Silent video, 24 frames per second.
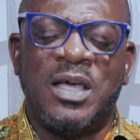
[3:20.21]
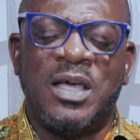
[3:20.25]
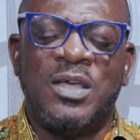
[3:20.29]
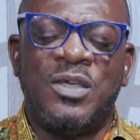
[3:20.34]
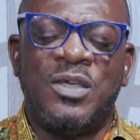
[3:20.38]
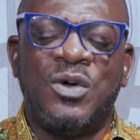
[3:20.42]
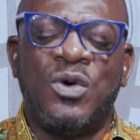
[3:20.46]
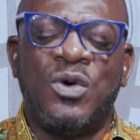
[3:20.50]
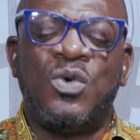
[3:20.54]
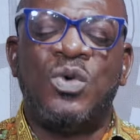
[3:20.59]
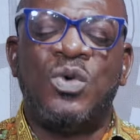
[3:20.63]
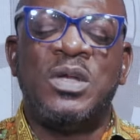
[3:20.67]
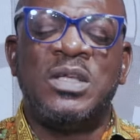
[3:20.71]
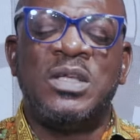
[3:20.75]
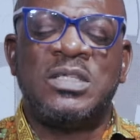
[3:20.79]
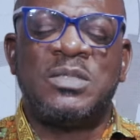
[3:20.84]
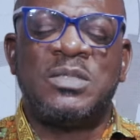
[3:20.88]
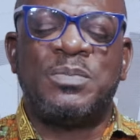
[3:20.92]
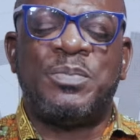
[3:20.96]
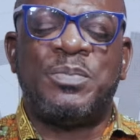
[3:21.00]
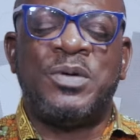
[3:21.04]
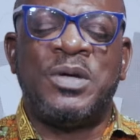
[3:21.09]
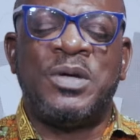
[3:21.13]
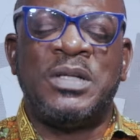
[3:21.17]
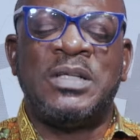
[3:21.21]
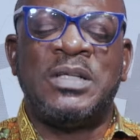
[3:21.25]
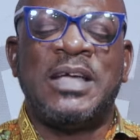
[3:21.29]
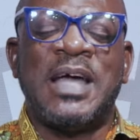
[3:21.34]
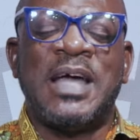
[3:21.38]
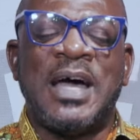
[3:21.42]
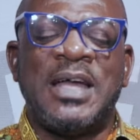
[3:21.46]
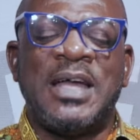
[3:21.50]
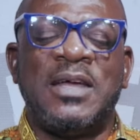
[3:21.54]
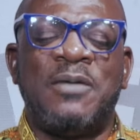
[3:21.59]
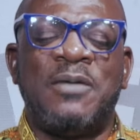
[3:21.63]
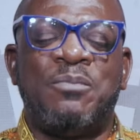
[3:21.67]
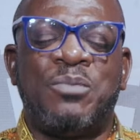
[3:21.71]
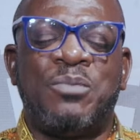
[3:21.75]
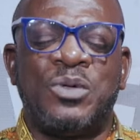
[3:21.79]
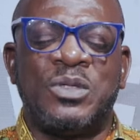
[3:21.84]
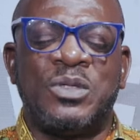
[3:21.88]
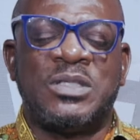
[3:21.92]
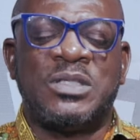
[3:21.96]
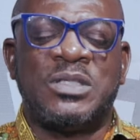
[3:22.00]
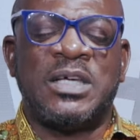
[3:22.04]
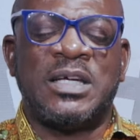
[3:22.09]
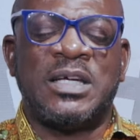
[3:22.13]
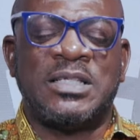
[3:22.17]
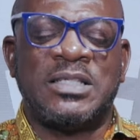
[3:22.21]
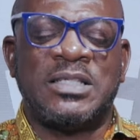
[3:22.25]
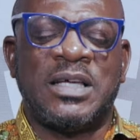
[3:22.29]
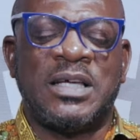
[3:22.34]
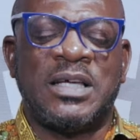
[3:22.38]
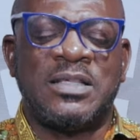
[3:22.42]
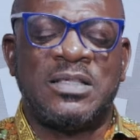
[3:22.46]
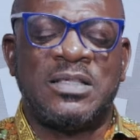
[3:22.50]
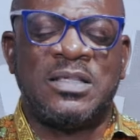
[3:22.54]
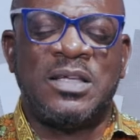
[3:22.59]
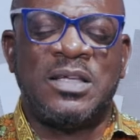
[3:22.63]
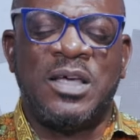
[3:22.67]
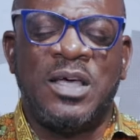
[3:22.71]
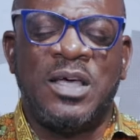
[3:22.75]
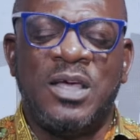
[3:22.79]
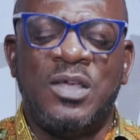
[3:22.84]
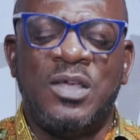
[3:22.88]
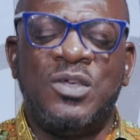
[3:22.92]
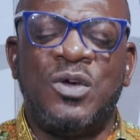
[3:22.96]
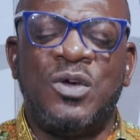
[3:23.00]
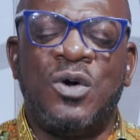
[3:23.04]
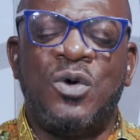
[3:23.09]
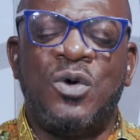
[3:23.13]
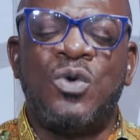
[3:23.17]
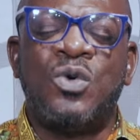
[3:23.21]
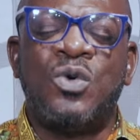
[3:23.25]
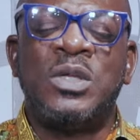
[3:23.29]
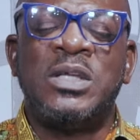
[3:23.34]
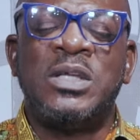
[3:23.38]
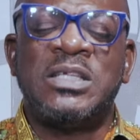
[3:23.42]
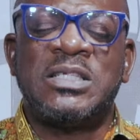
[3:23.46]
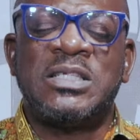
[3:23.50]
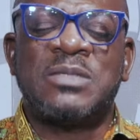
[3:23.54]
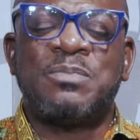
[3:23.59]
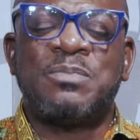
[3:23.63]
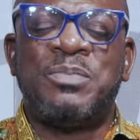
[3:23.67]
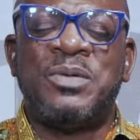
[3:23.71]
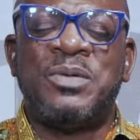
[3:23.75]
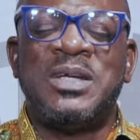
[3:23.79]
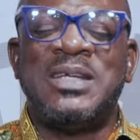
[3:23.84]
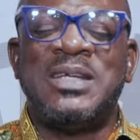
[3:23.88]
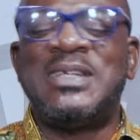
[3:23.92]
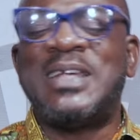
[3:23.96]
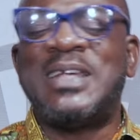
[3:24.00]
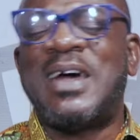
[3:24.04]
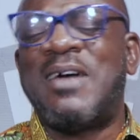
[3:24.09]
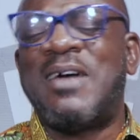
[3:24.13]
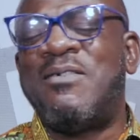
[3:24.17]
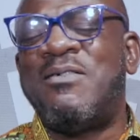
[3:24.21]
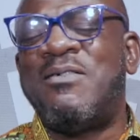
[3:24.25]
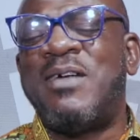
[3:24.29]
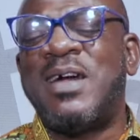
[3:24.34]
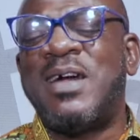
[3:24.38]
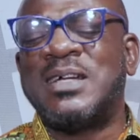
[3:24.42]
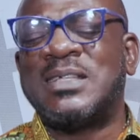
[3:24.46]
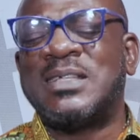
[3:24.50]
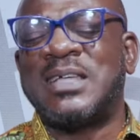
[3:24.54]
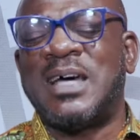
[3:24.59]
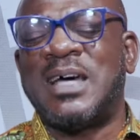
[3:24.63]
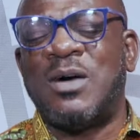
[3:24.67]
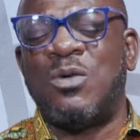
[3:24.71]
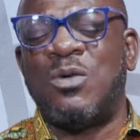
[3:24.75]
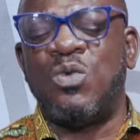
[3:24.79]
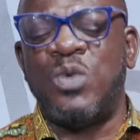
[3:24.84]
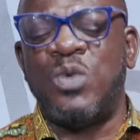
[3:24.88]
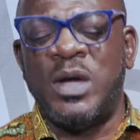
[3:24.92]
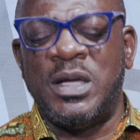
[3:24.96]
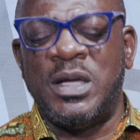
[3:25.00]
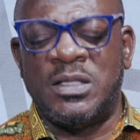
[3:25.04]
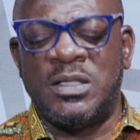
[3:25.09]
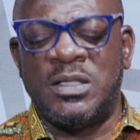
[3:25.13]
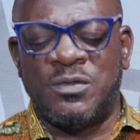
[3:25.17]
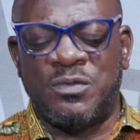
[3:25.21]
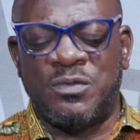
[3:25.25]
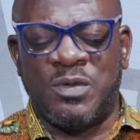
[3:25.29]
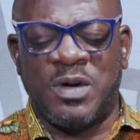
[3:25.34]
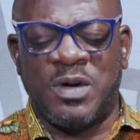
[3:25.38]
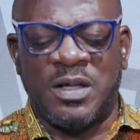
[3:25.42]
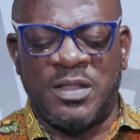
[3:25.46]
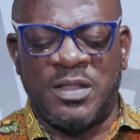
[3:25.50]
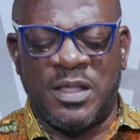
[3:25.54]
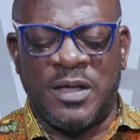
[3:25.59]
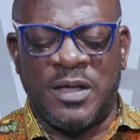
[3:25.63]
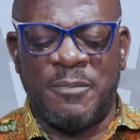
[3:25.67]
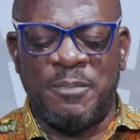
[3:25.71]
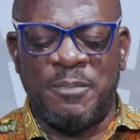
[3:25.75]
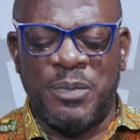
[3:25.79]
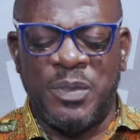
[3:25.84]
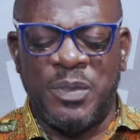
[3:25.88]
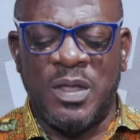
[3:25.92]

your Holy Spirit guide and protect us, your Holy Spirit direct our ways, Father.